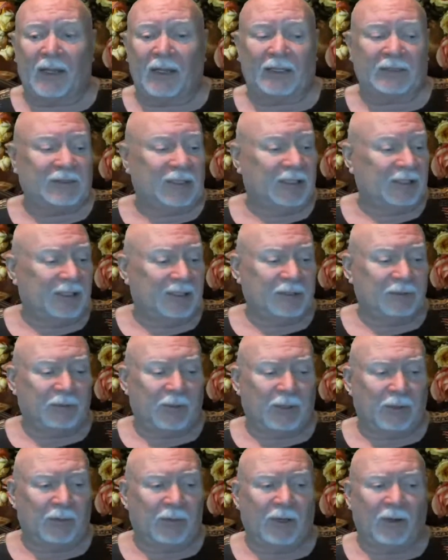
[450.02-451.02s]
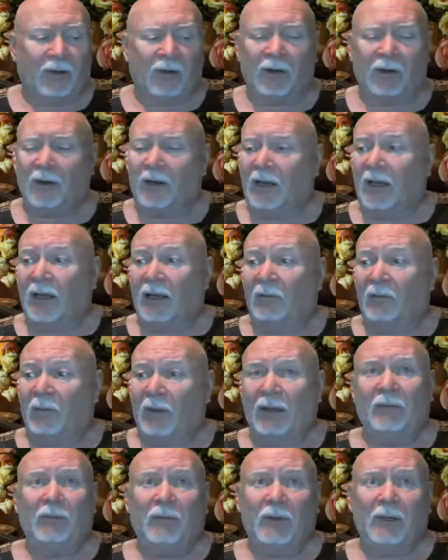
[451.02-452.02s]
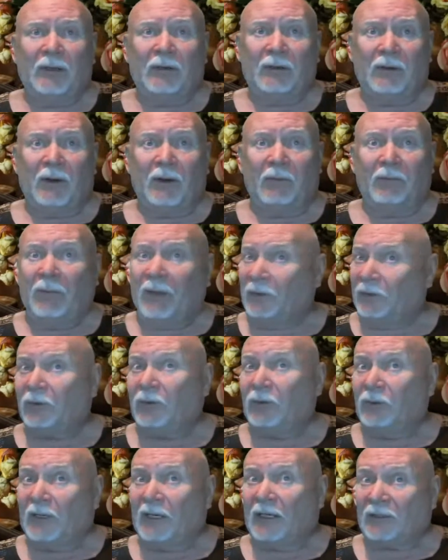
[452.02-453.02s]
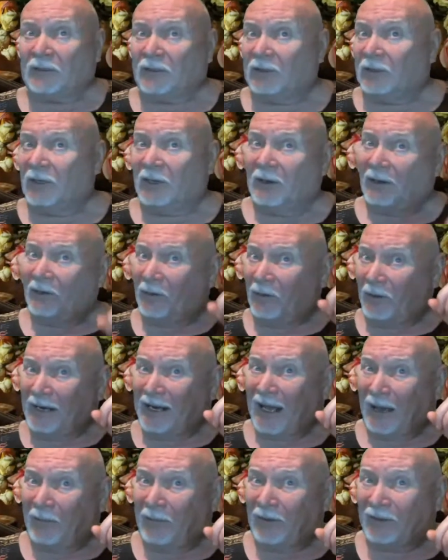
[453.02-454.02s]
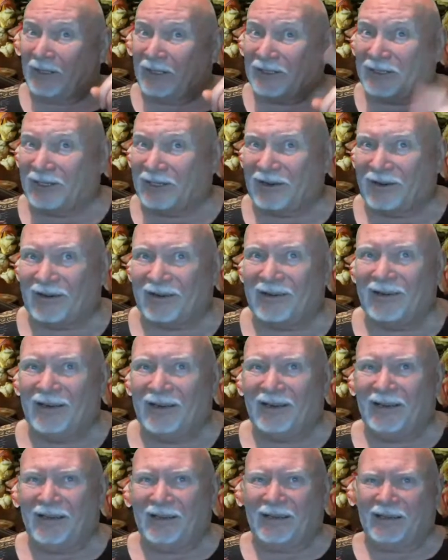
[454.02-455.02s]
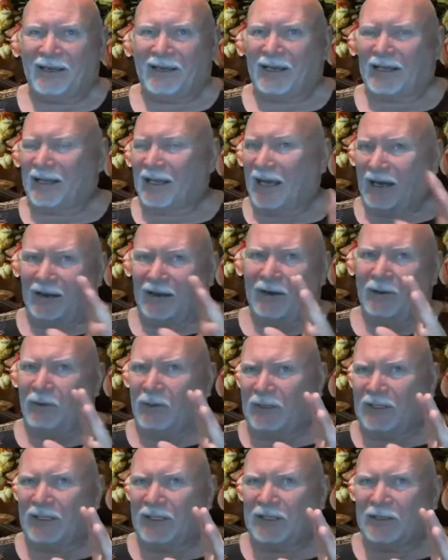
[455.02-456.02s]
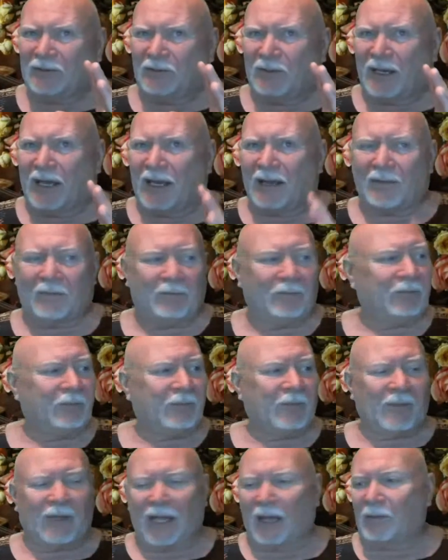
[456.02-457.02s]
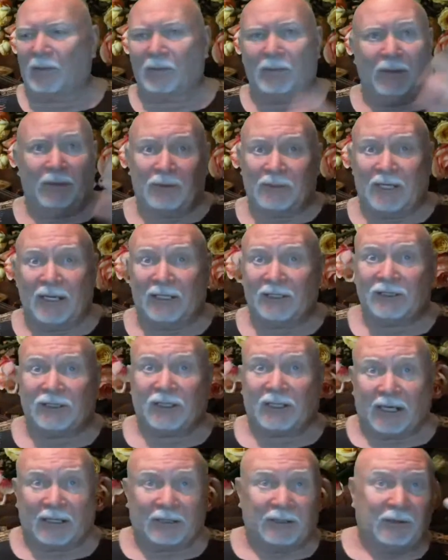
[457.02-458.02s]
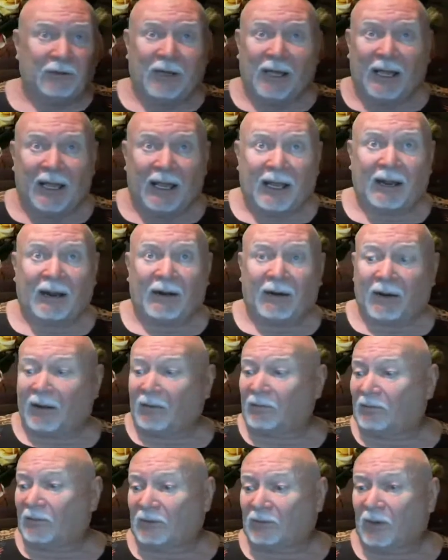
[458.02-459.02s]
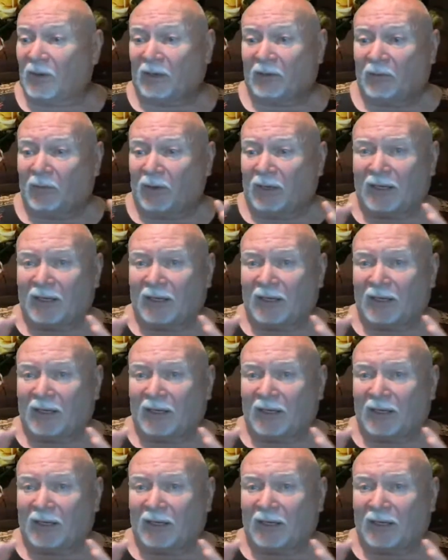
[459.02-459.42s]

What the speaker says: And see, this is where we are. I've been through this. What already happened this year? Cause I kind of know what to expect. I'm a beautician. I do hair. What?